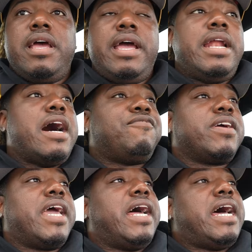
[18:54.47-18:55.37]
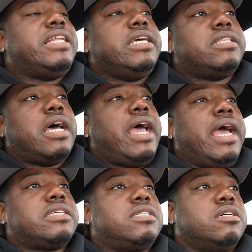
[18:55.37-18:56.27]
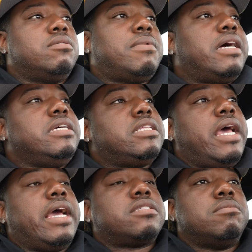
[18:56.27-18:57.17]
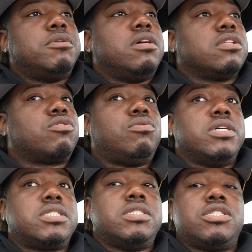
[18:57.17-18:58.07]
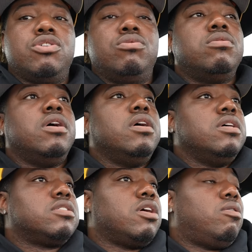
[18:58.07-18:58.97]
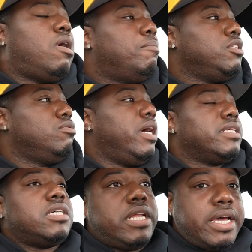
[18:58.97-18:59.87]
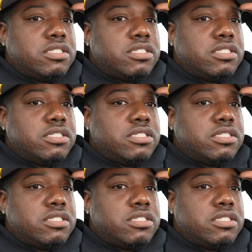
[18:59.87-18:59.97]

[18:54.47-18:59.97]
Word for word: And I forgot I need to ask him. I need to ask him another question too. So I'm gonna do that today